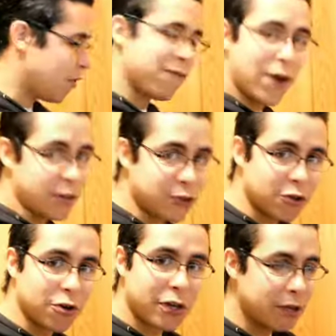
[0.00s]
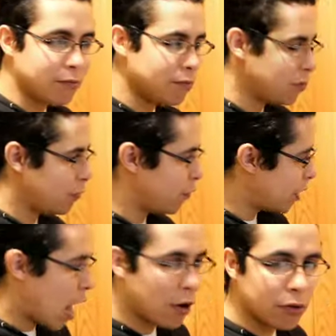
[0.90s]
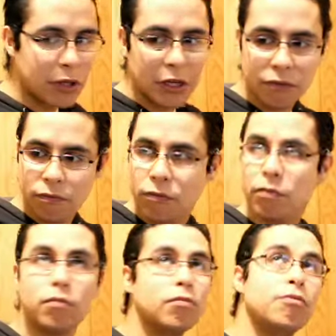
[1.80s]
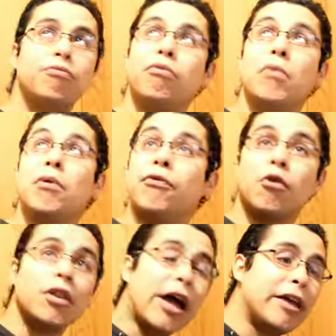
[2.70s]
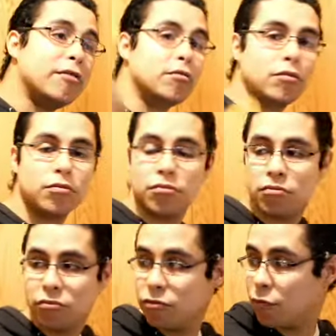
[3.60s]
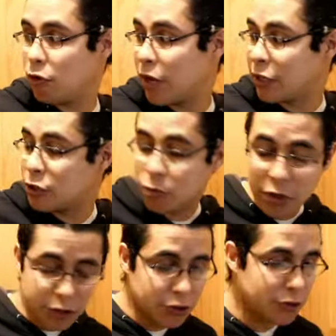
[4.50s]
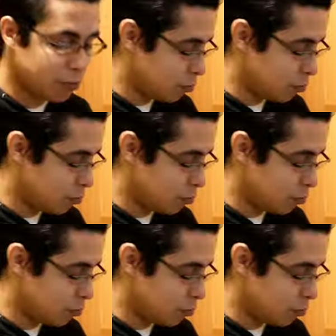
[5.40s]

you want to find a circuit for an outlet, maybe for a light or a light switch.